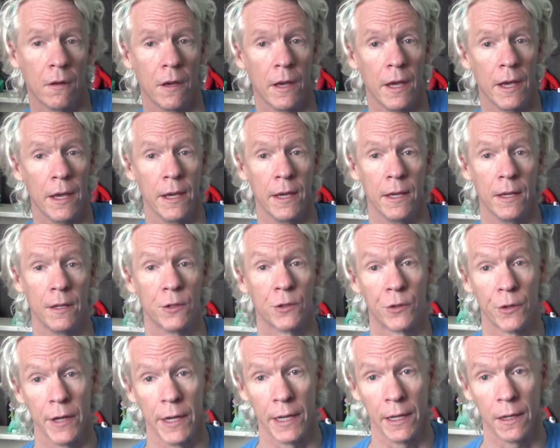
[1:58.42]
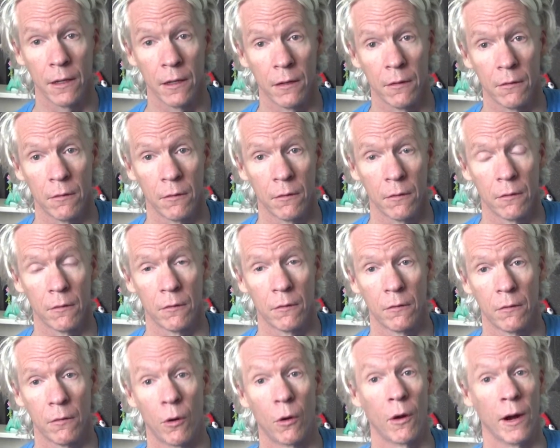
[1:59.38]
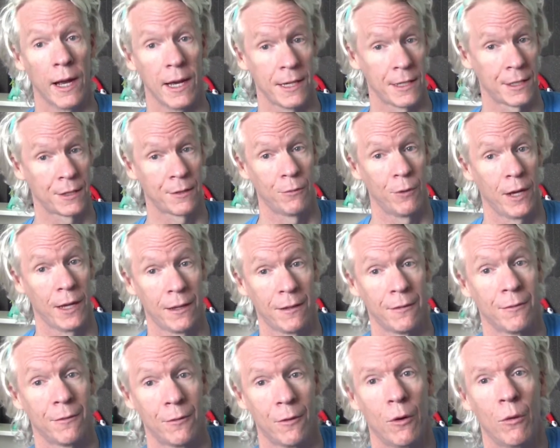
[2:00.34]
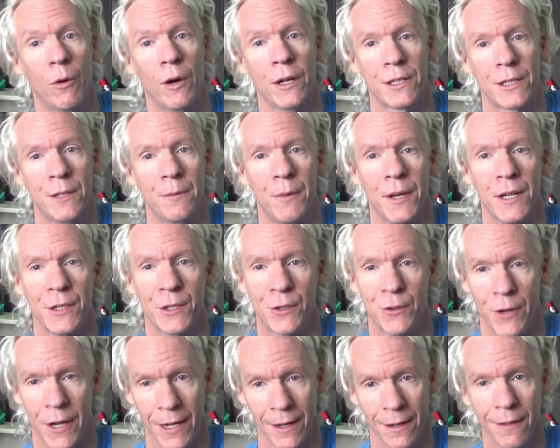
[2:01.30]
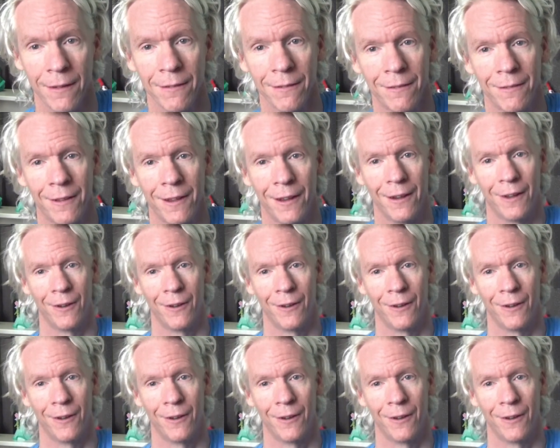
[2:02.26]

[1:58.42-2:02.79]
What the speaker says: a drink, or ask, like, what's the best drink, the